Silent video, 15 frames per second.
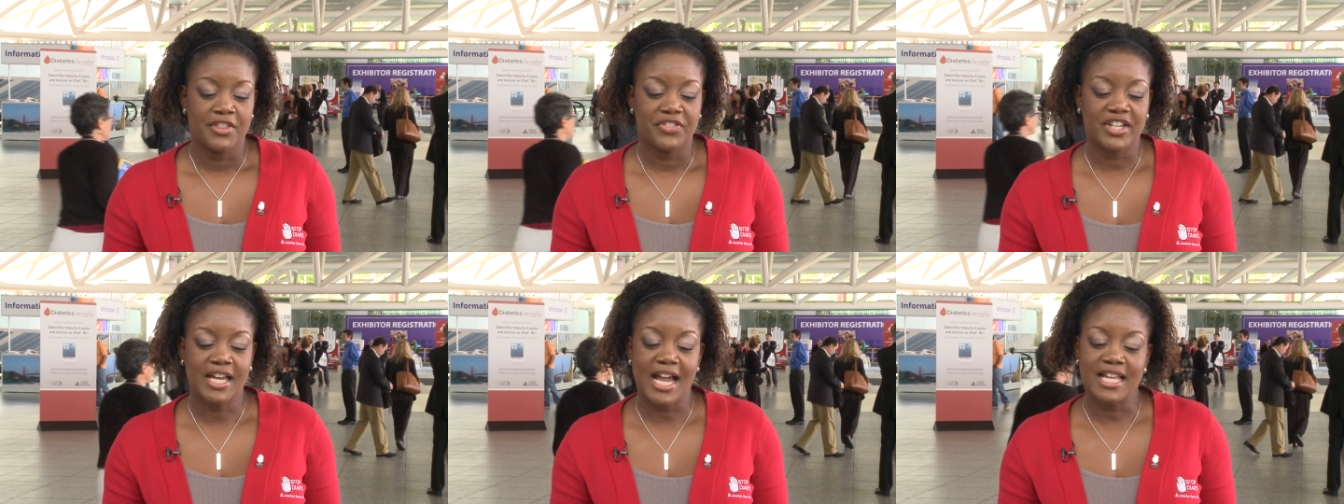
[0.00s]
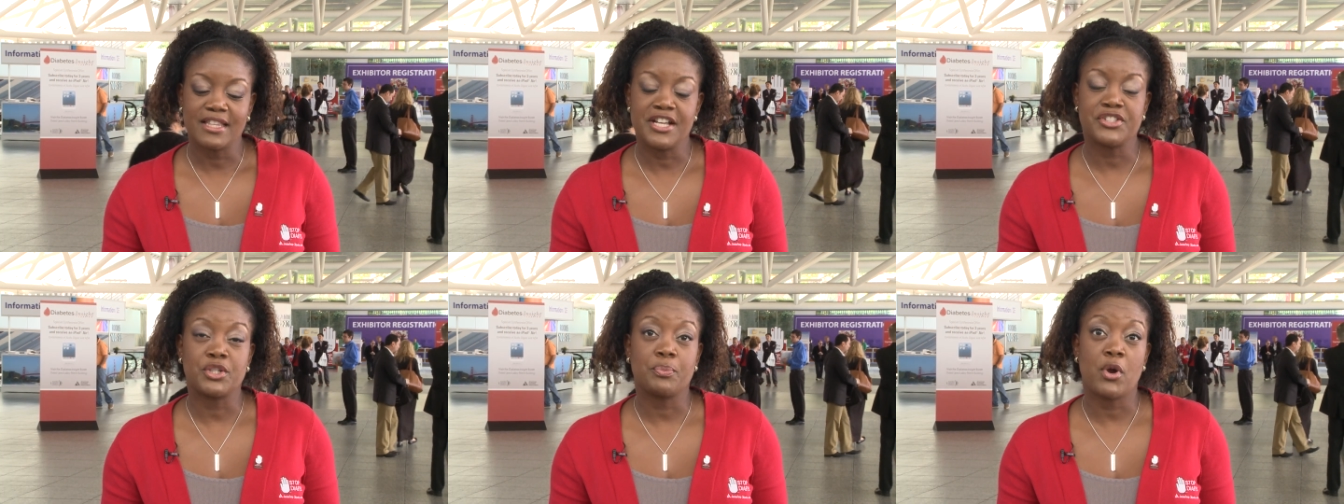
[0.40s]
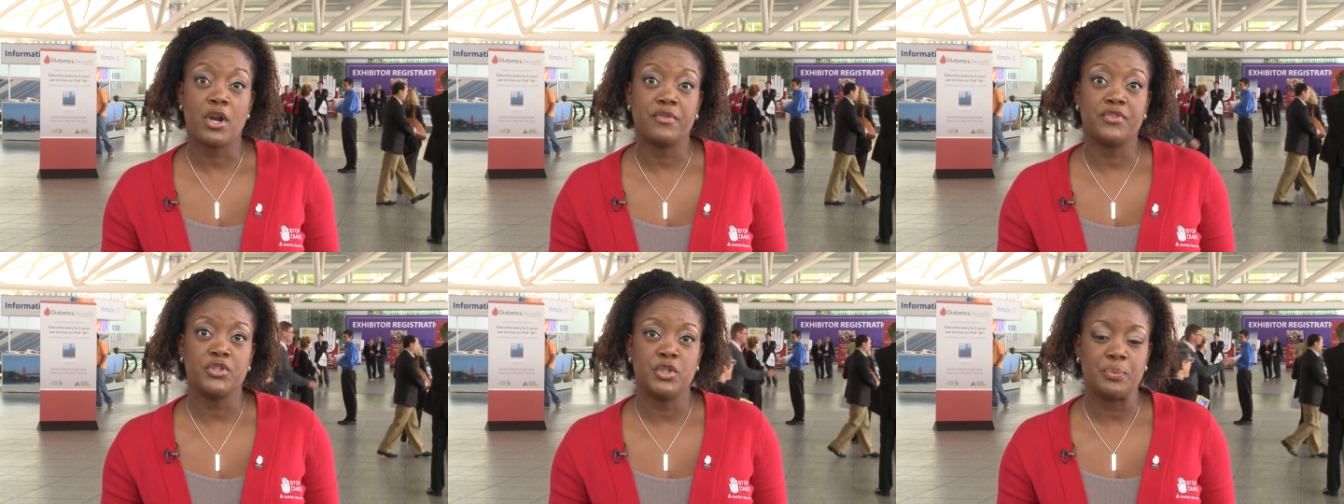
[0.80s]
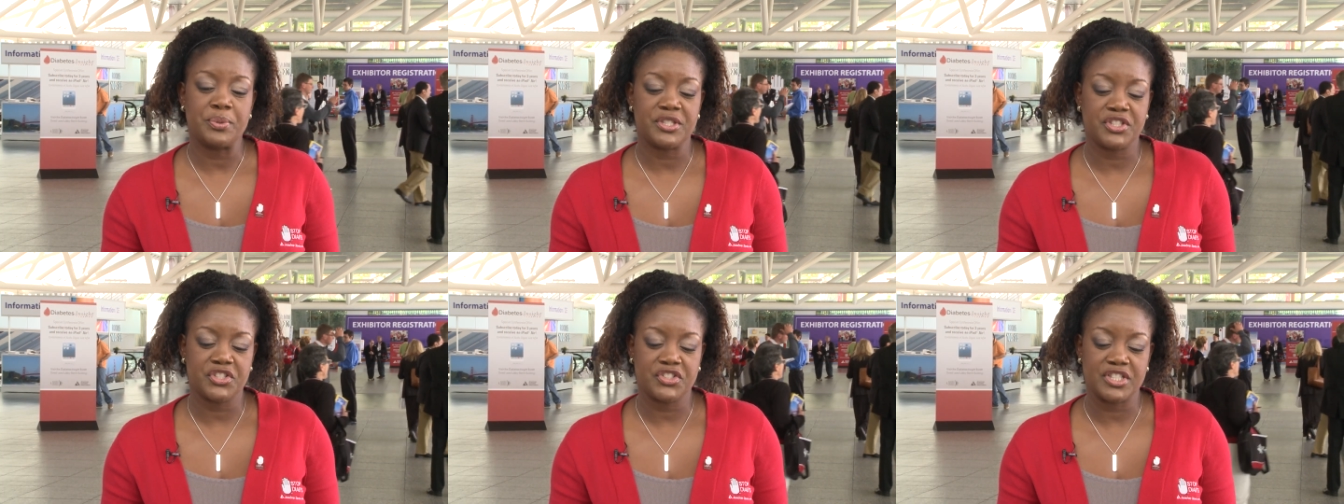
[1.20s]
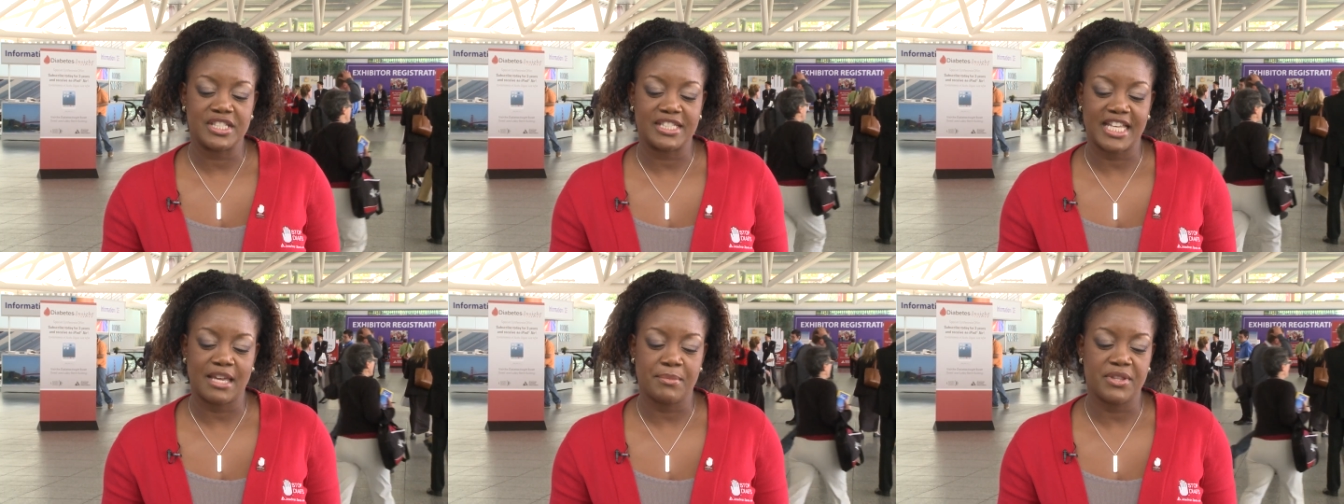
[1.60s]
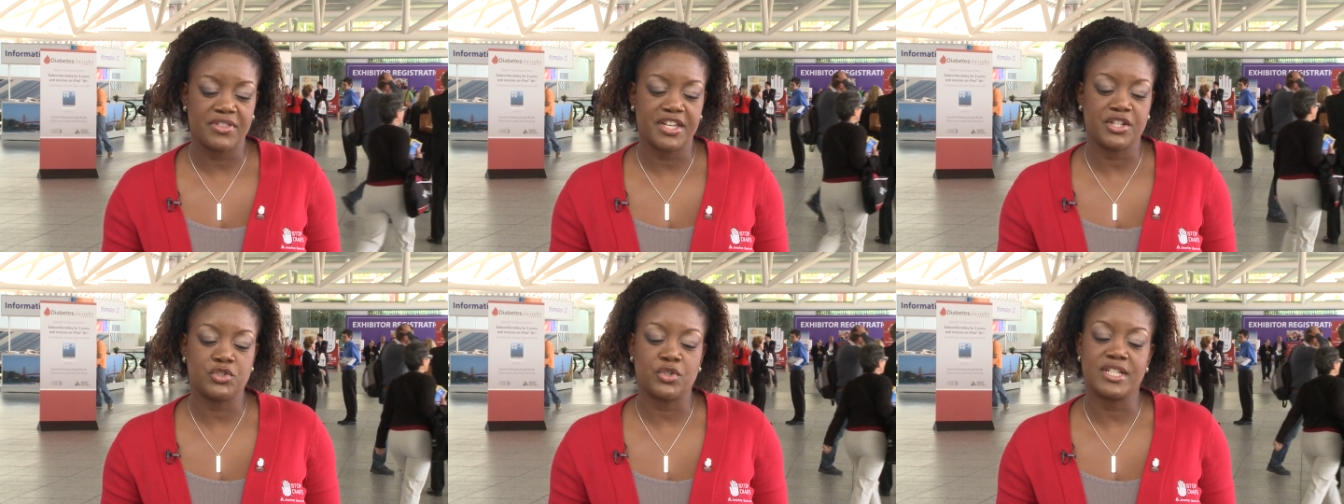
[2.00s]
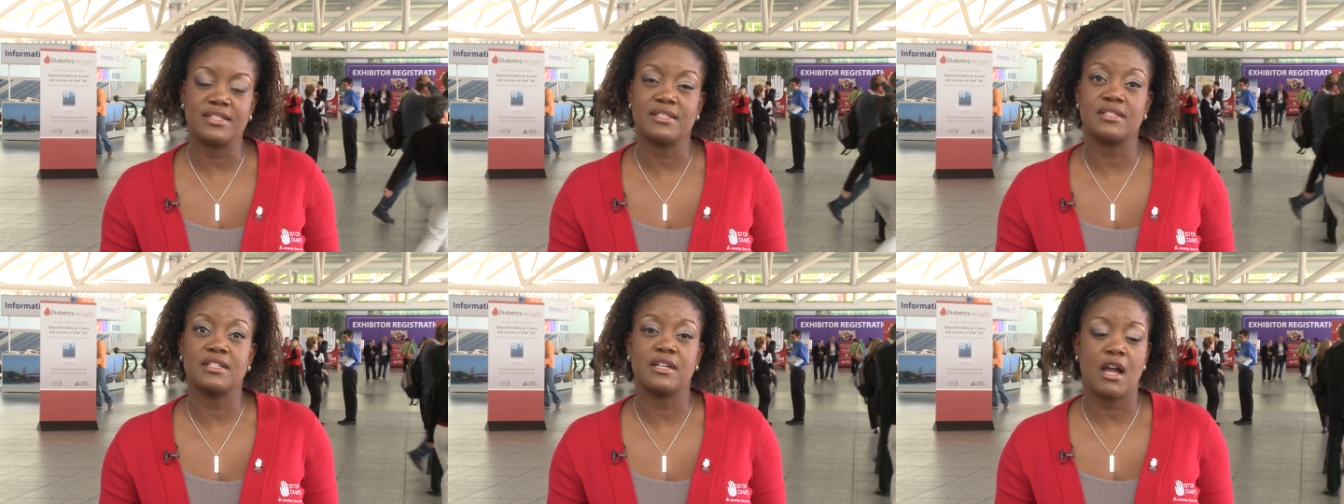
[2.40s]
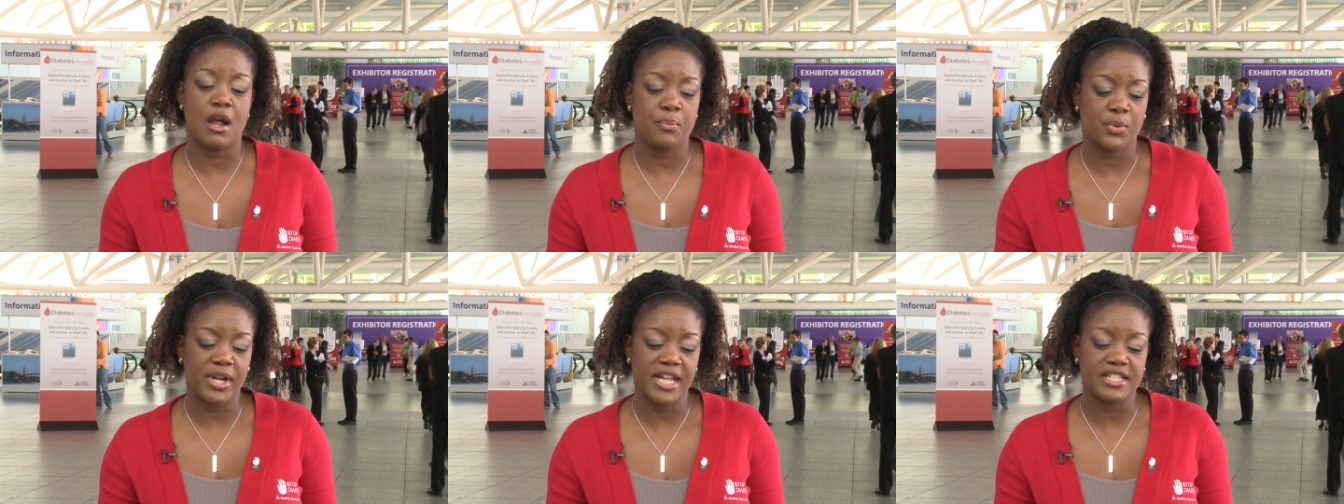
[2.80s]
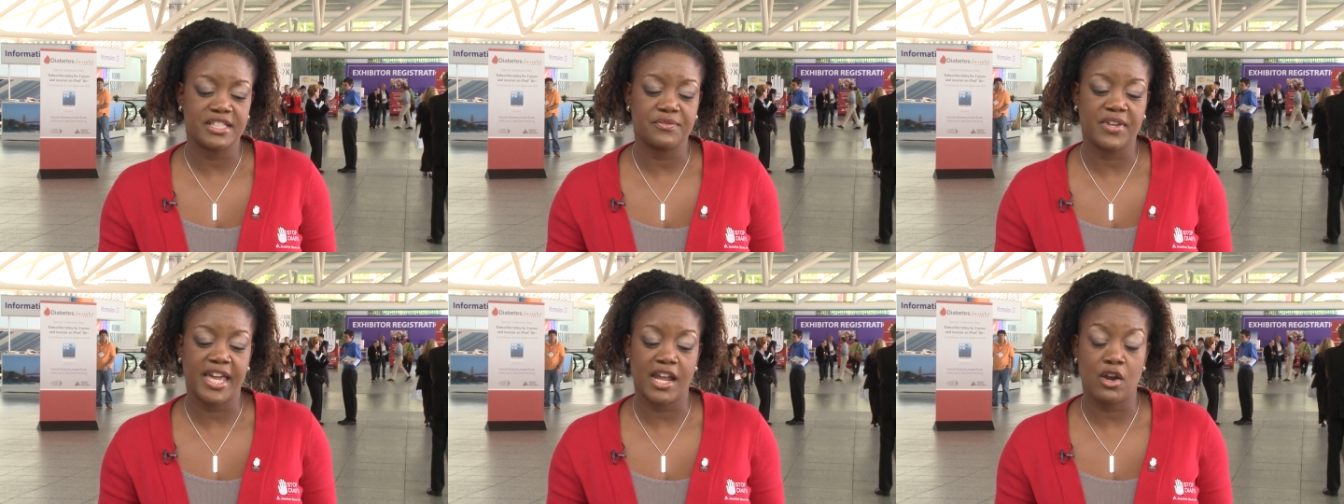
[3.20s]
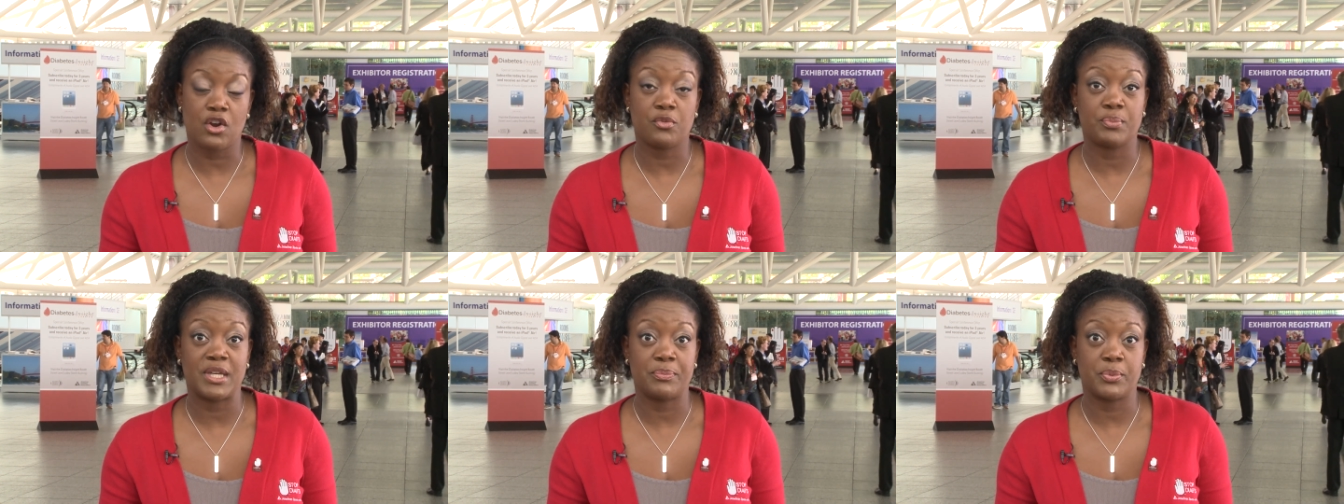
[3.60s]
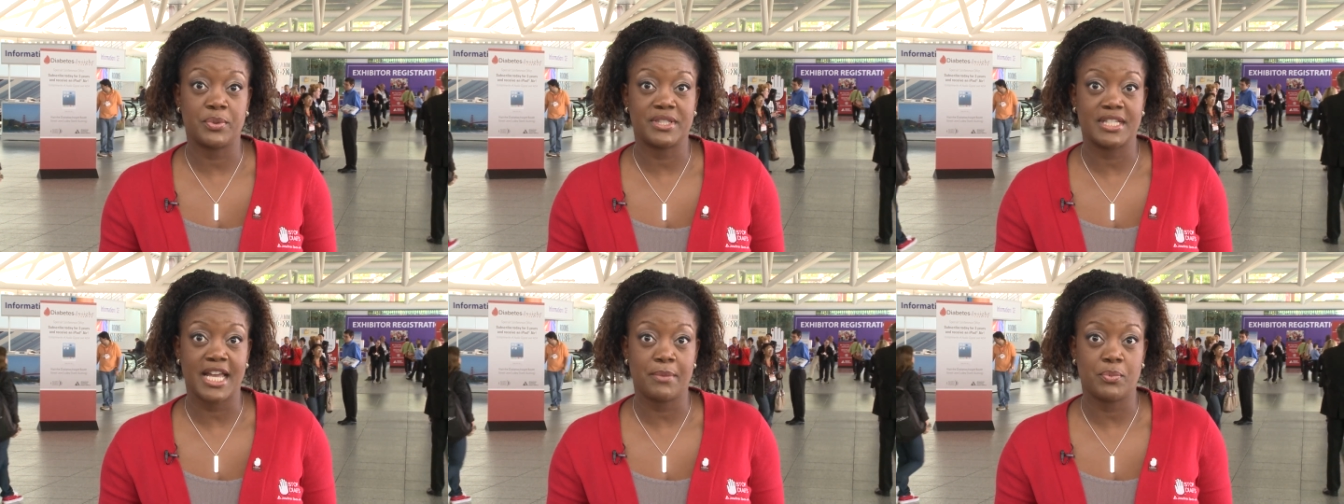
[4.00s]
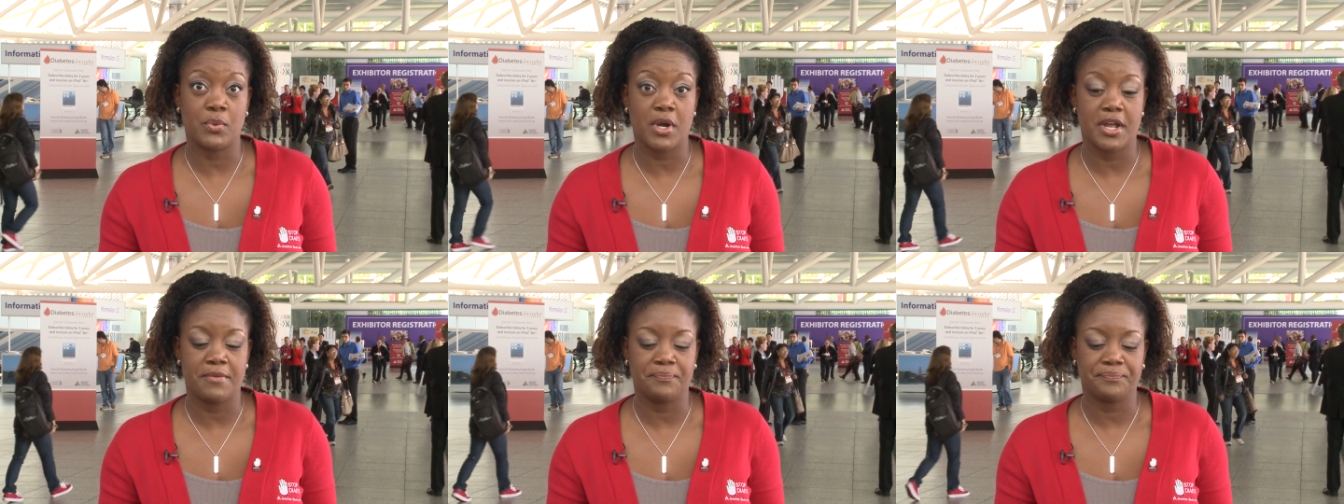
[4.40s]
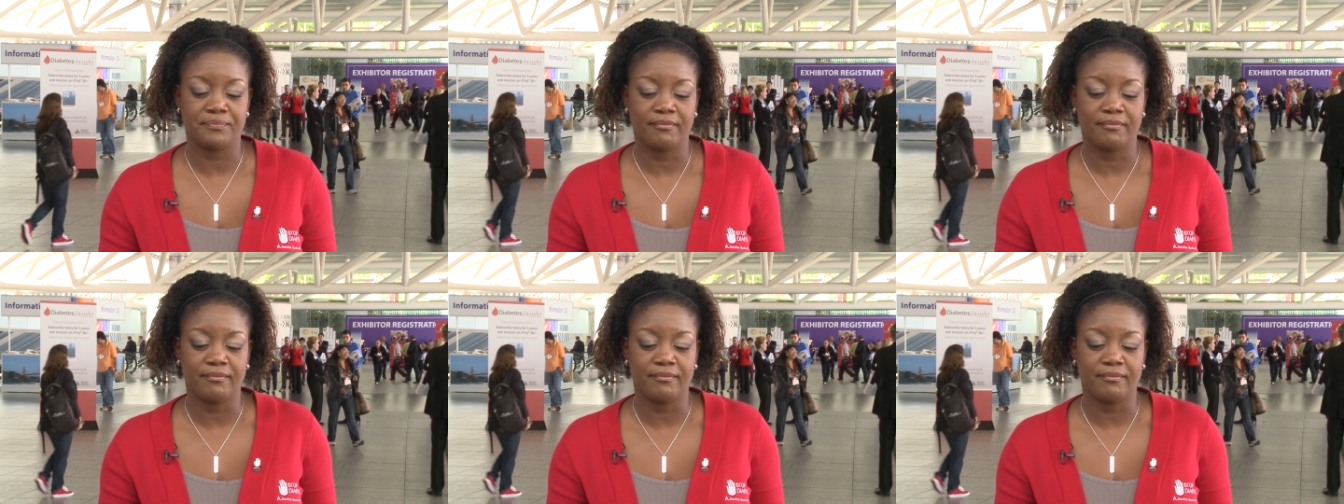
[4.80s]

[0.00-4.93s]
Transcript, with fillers: The guidelines are part of a new position statement that addresses the comprehensive care of people with type 1.